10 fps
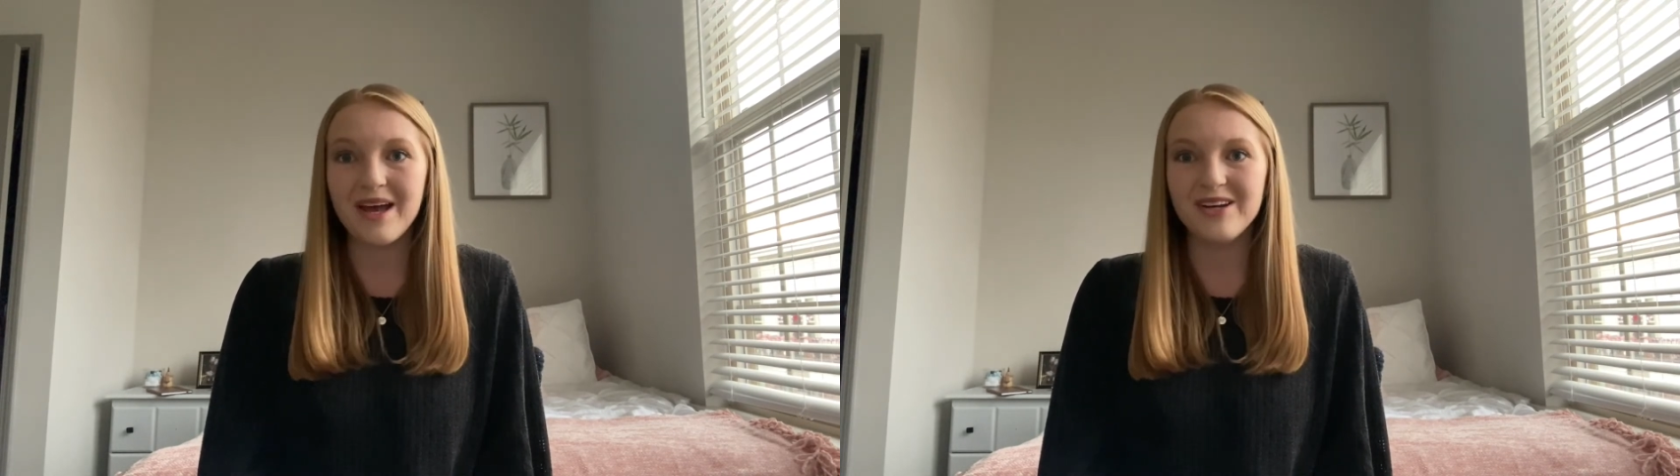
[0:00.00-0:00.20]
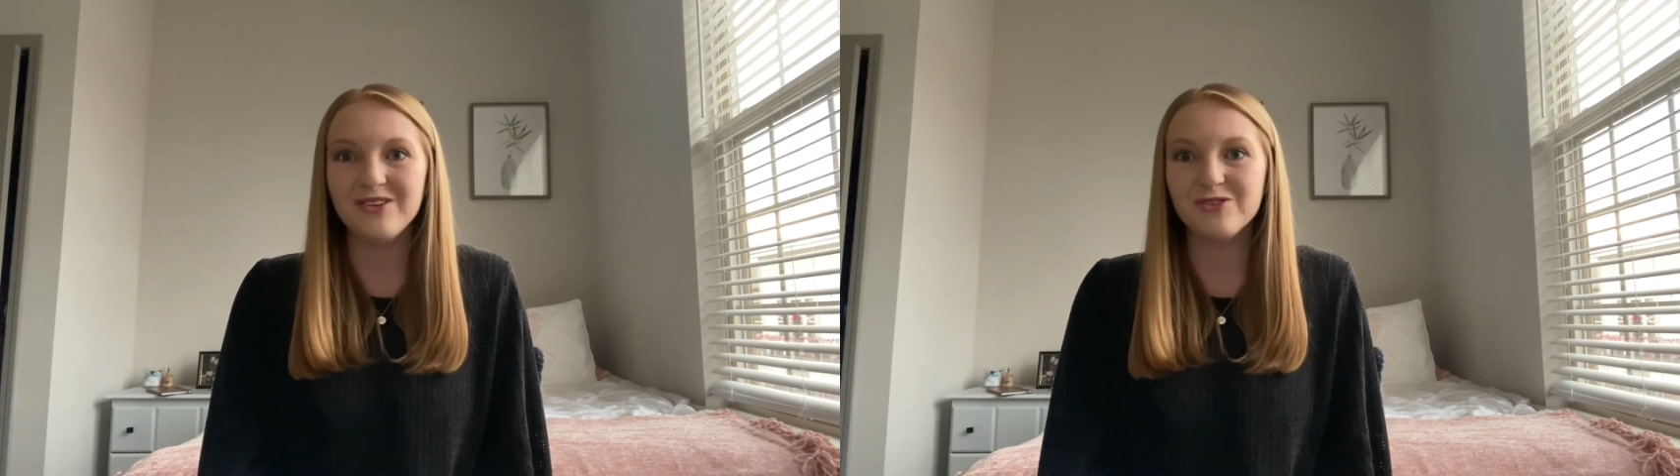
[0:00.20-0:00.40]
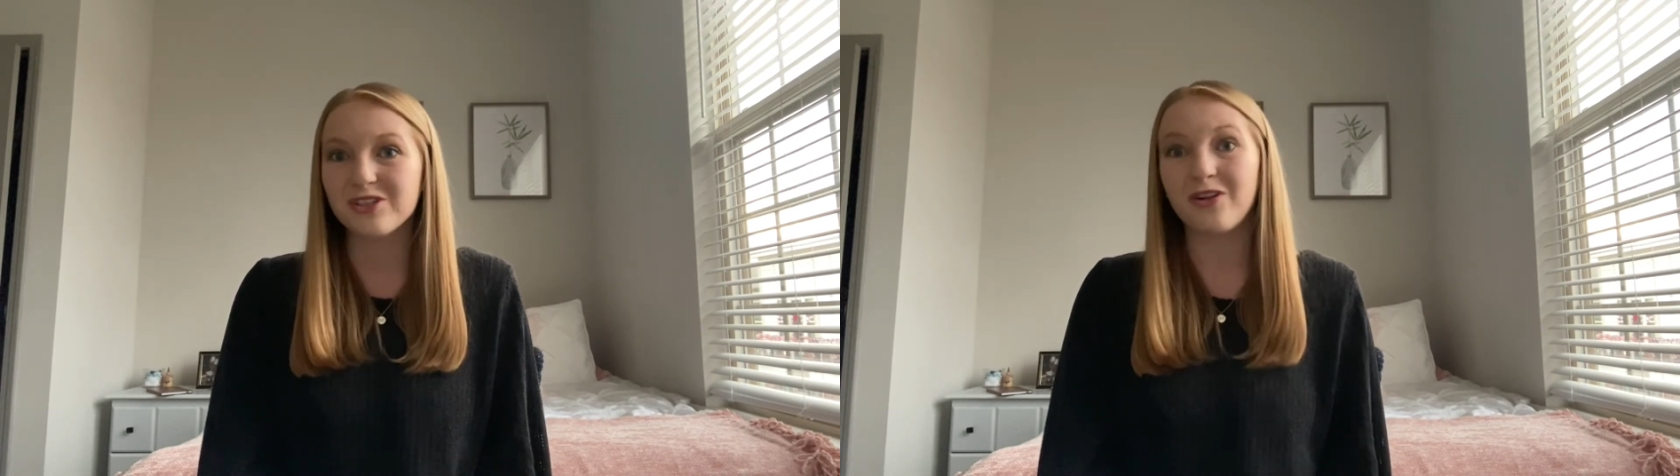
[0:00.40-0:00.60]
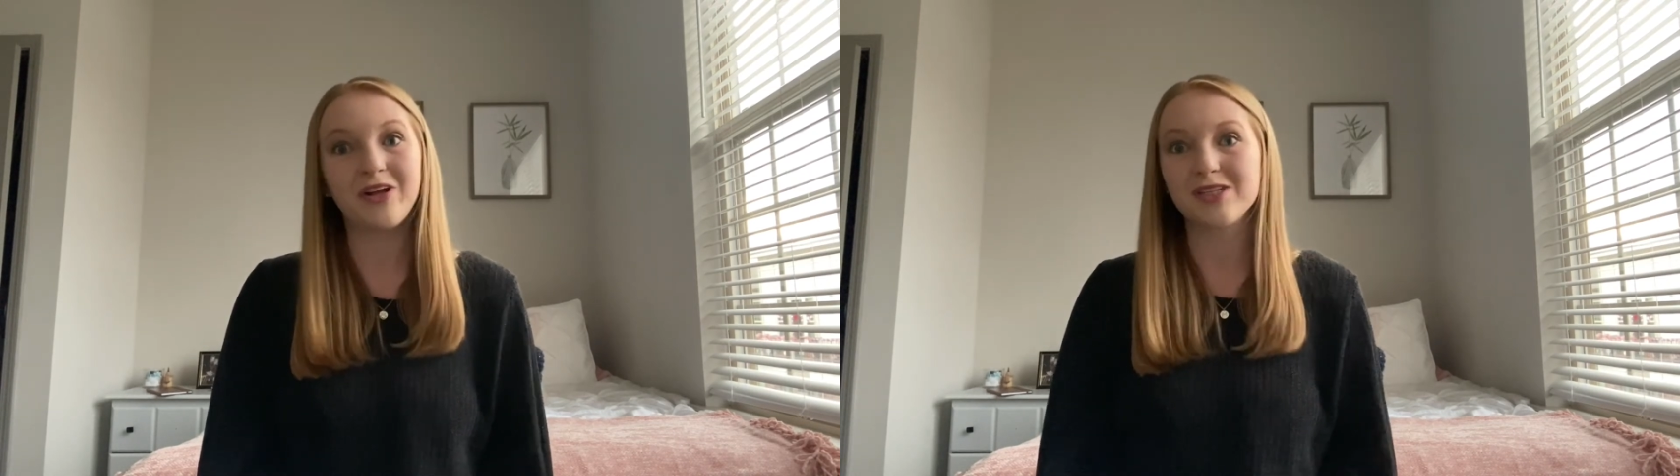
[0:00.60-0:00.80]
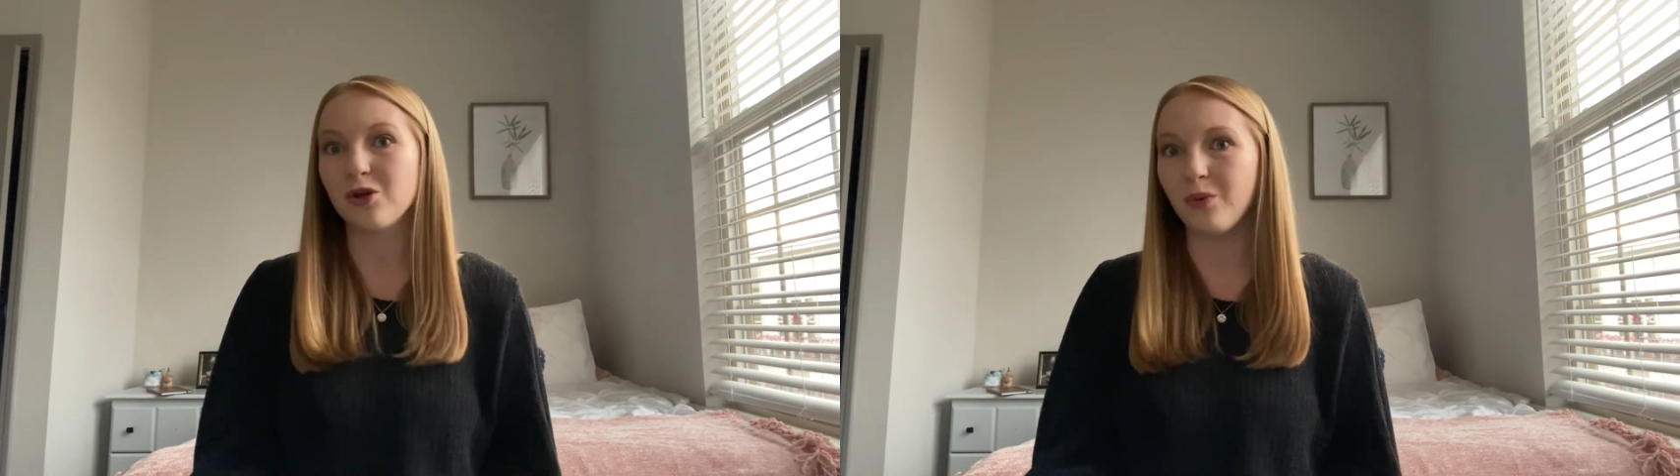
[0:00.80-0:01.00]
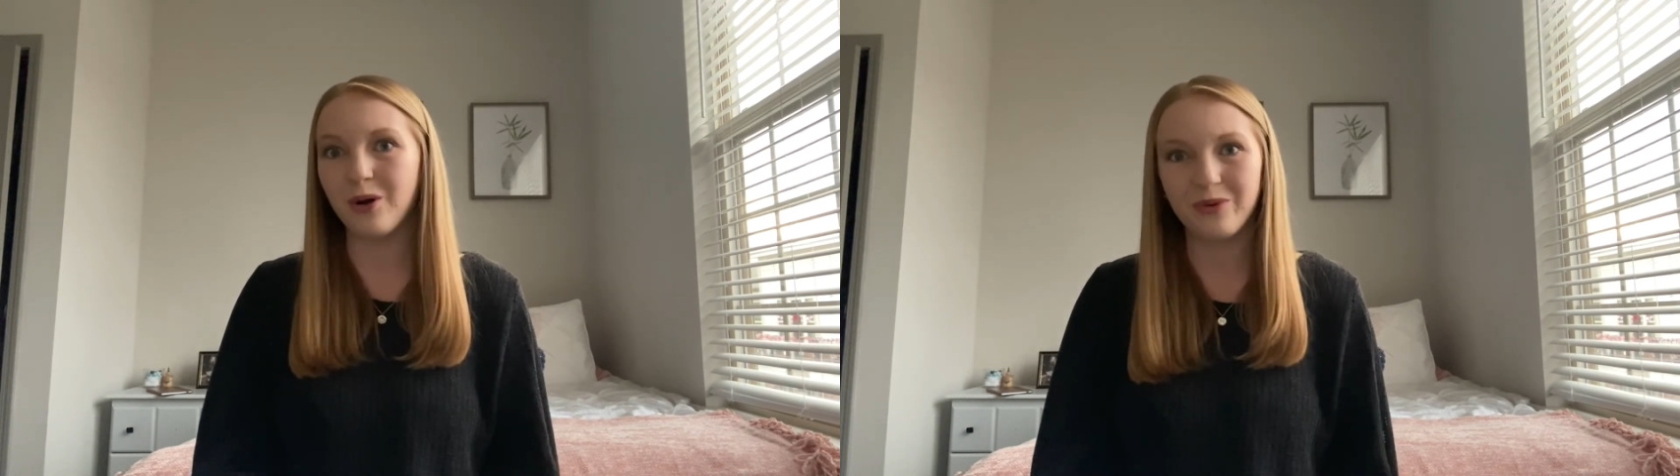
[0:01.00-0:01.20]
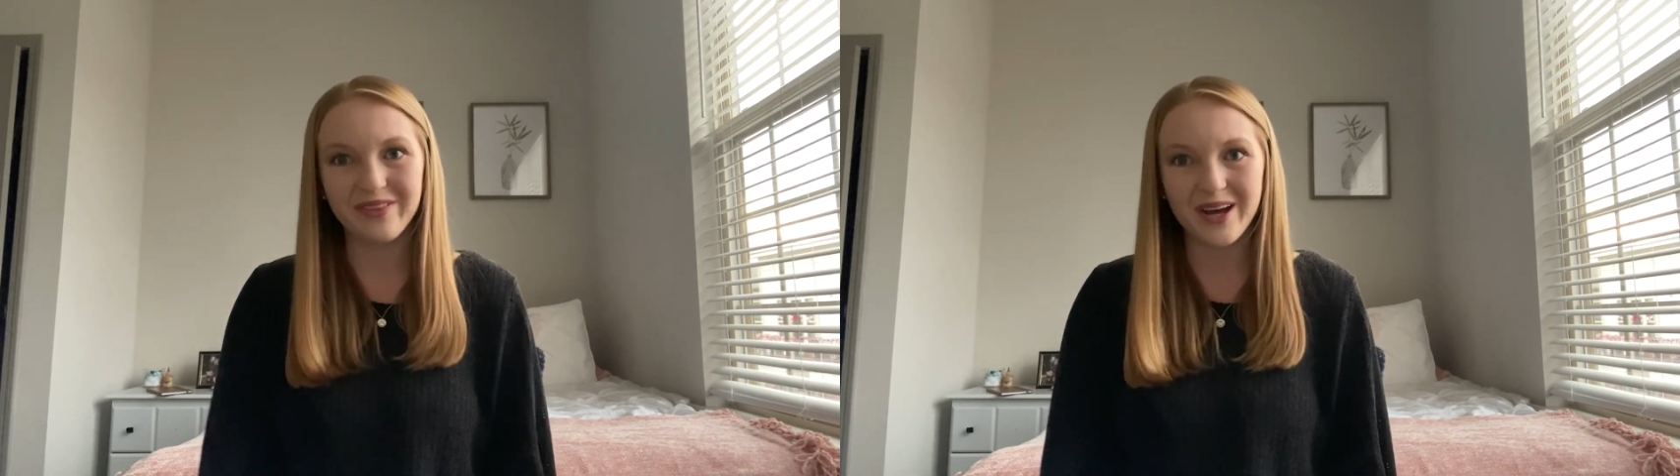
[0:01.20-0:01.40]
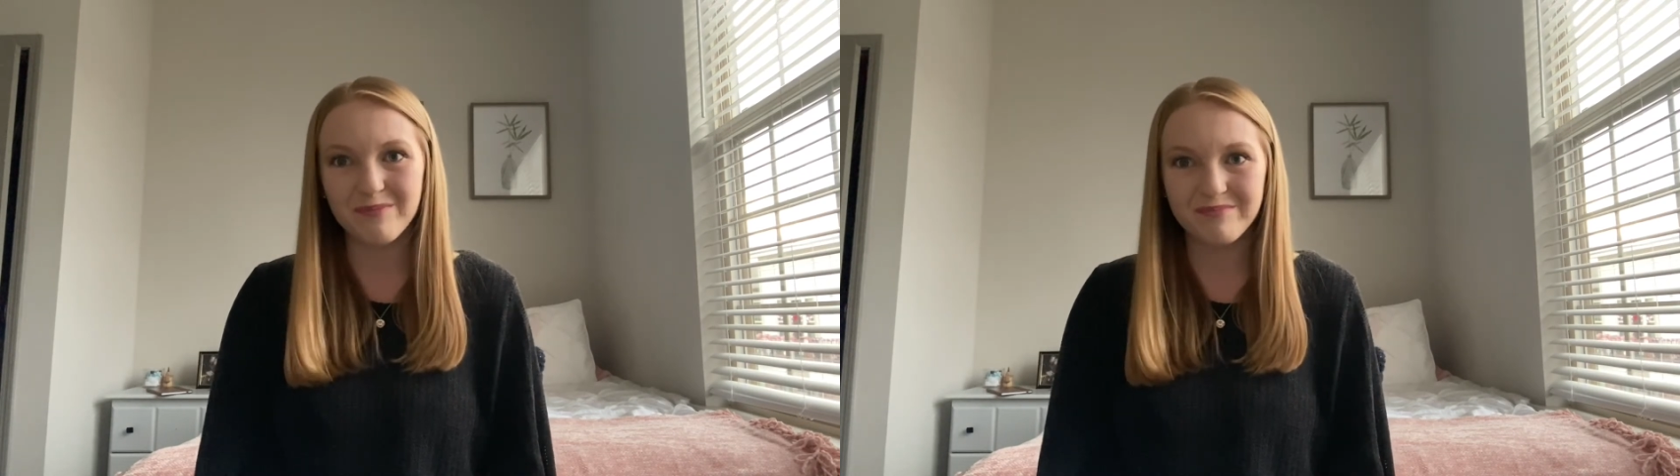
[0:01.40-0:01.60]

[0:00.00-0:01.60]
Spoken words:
and you just click so well with them.